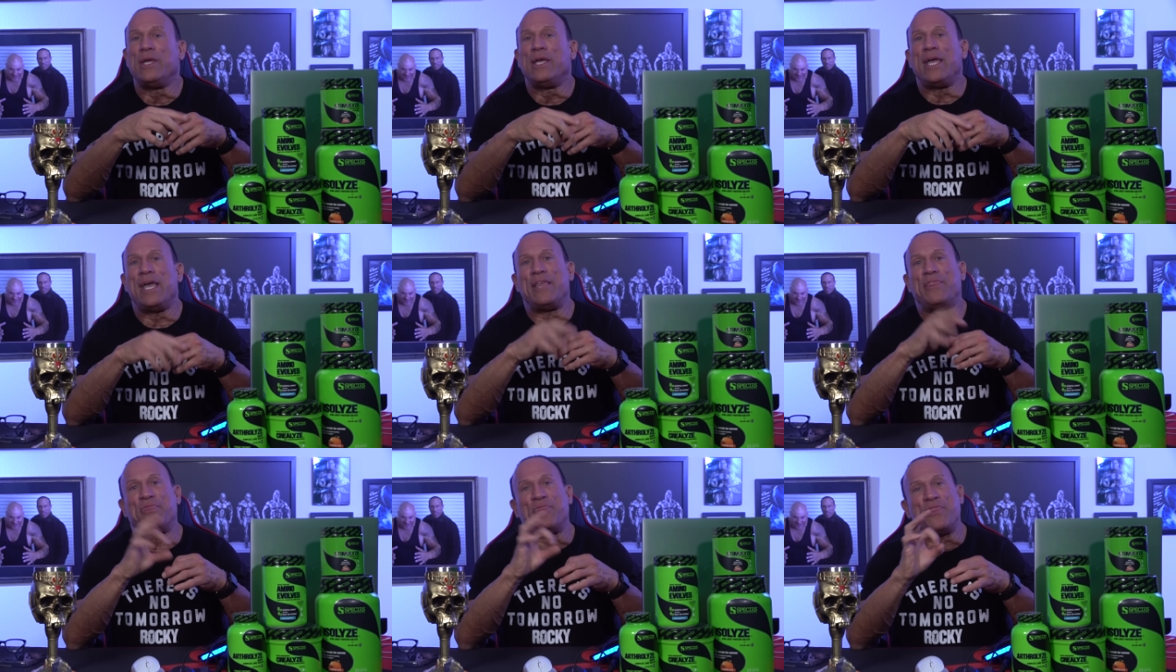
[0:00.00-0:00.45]

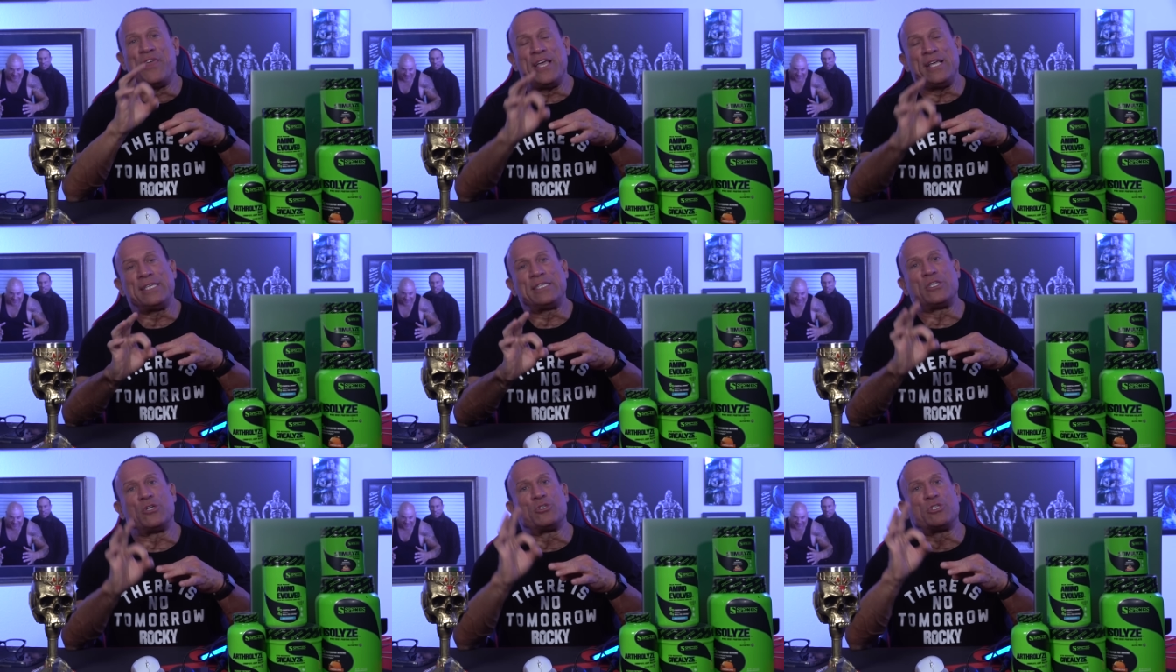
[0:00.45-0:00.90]
It
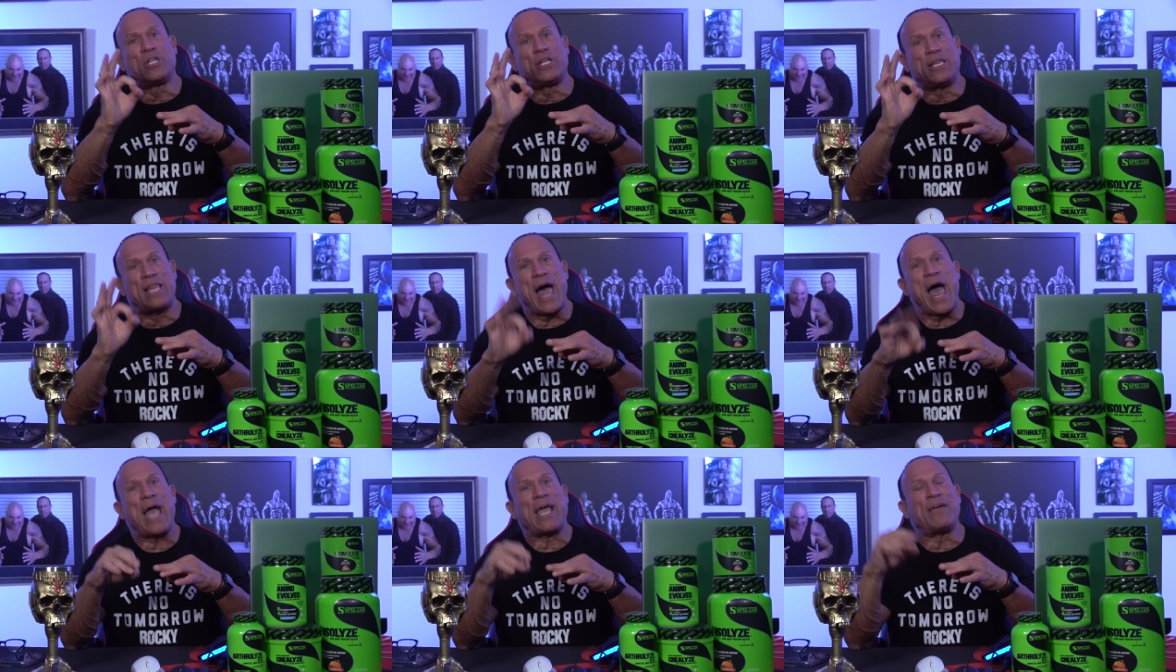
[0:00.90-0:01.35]
thinks there's a
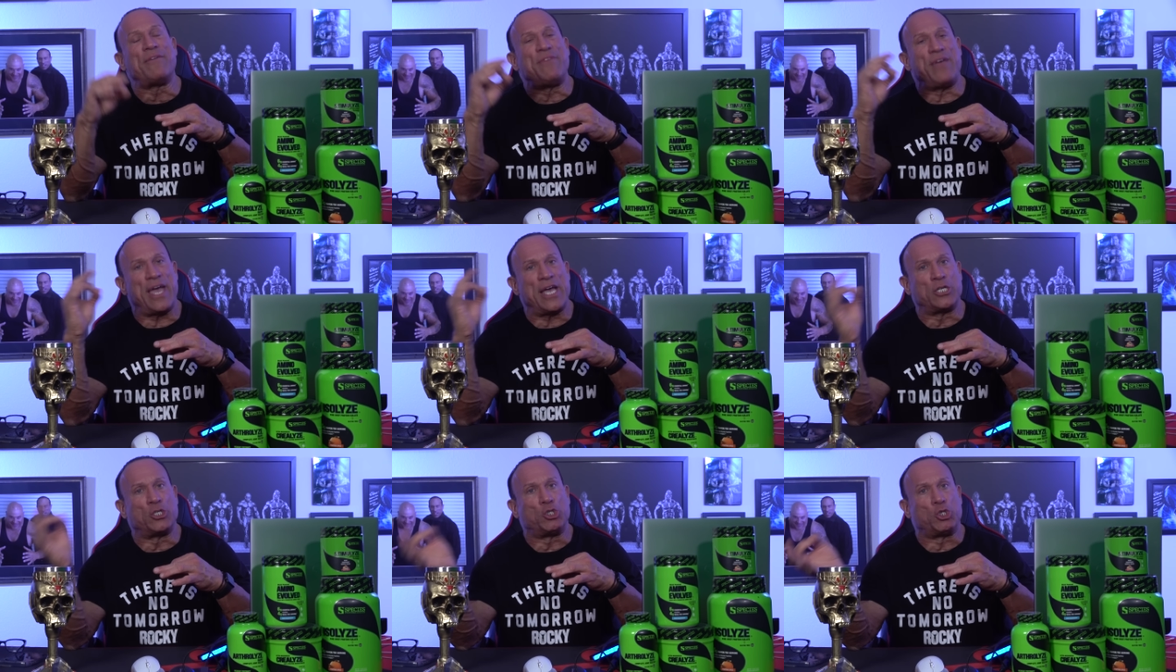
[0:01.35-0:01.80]
lack of
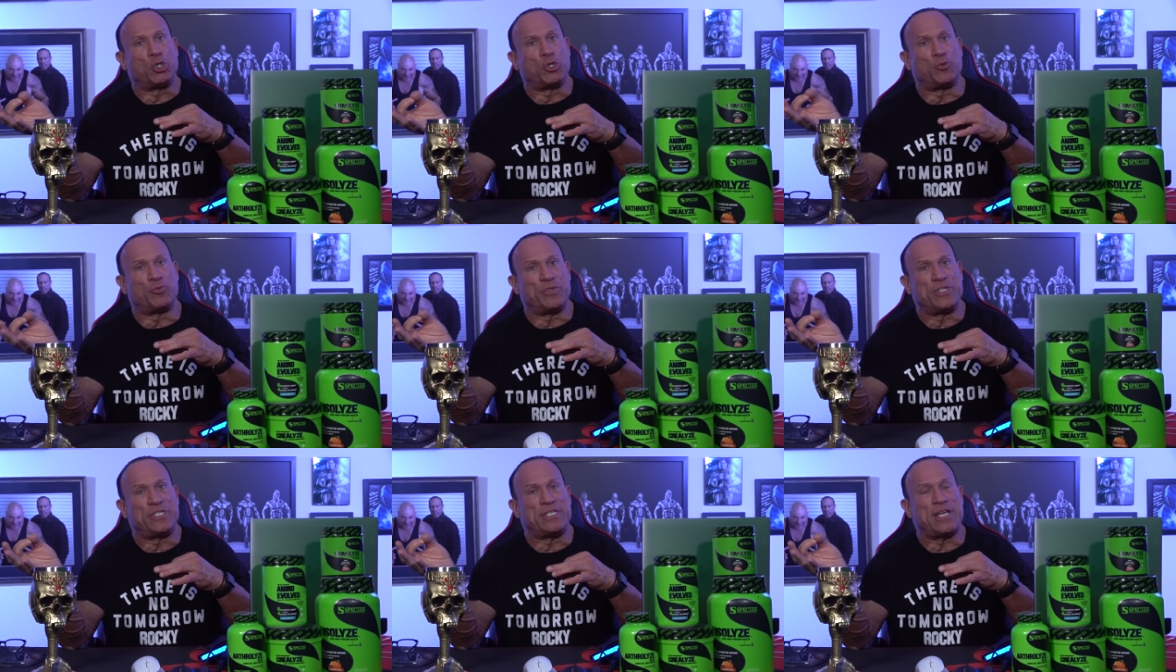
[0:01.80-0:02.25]

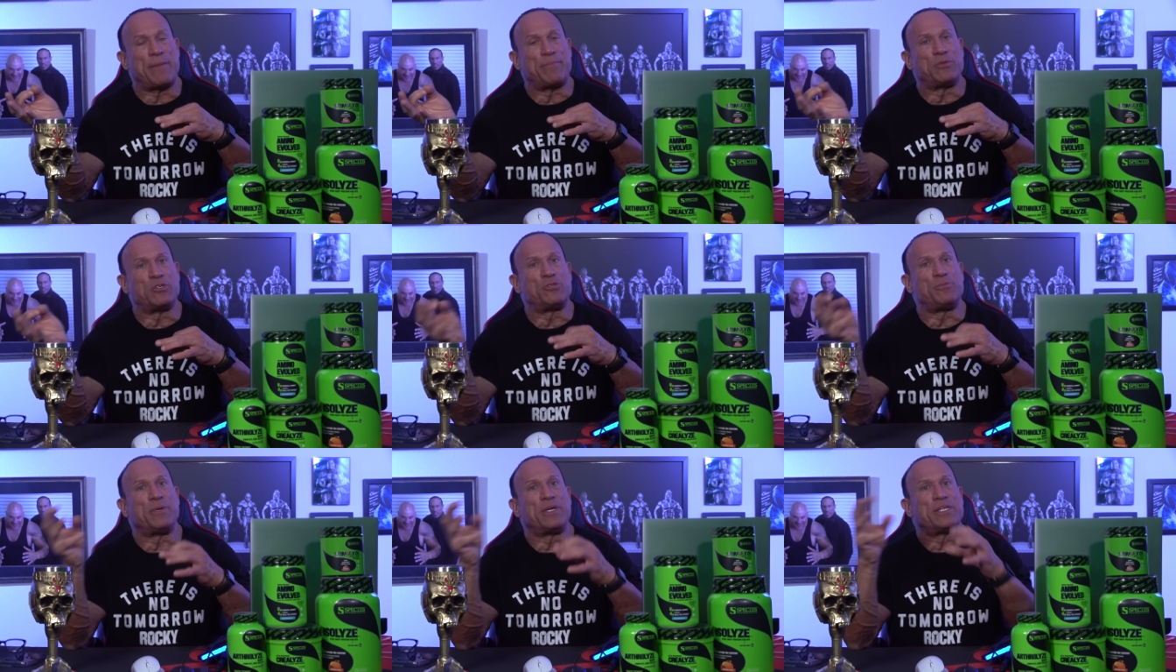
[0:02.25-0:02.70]
androgen
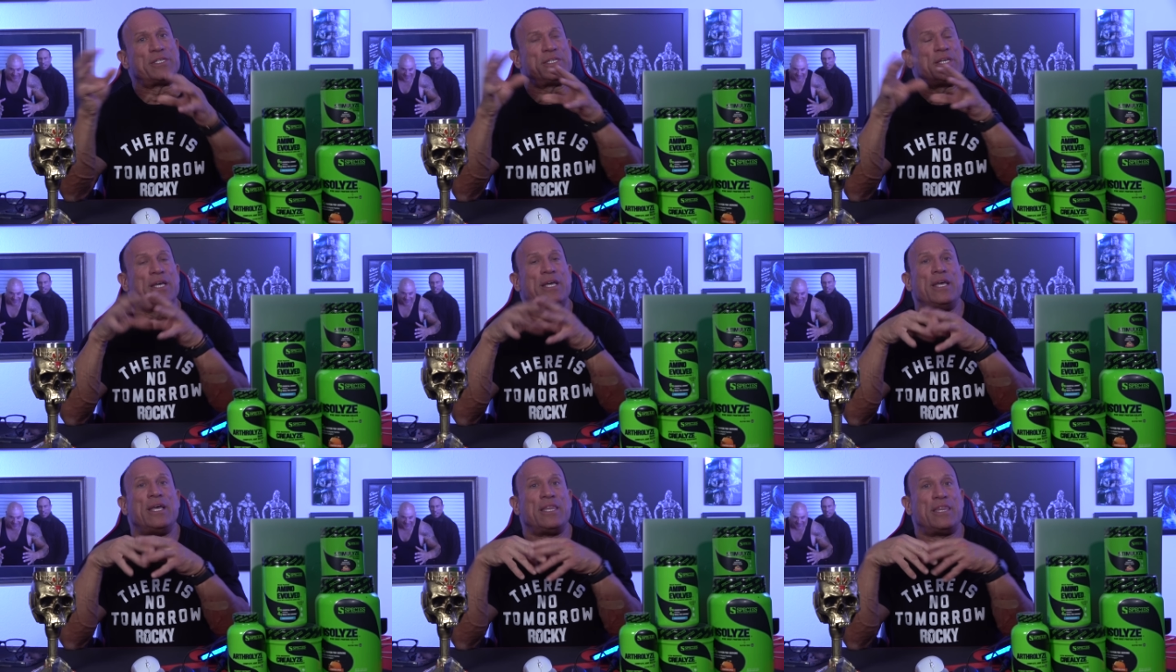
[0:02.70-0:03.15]
receptors because
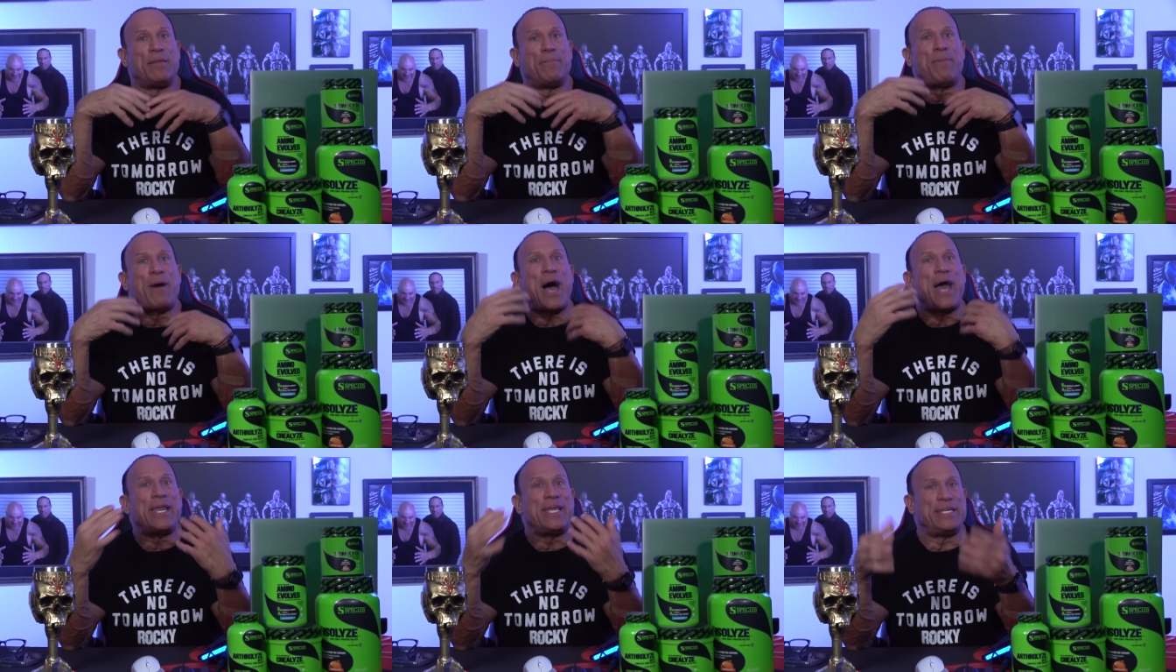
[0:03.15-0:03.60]
the
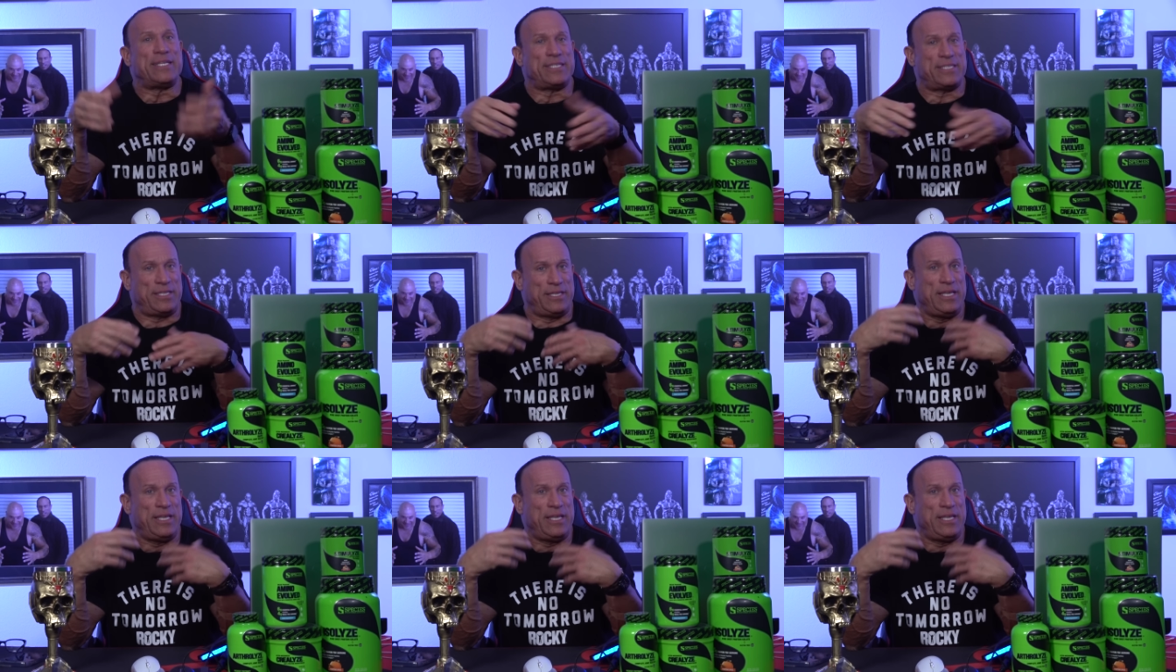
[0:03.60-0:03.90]
body is,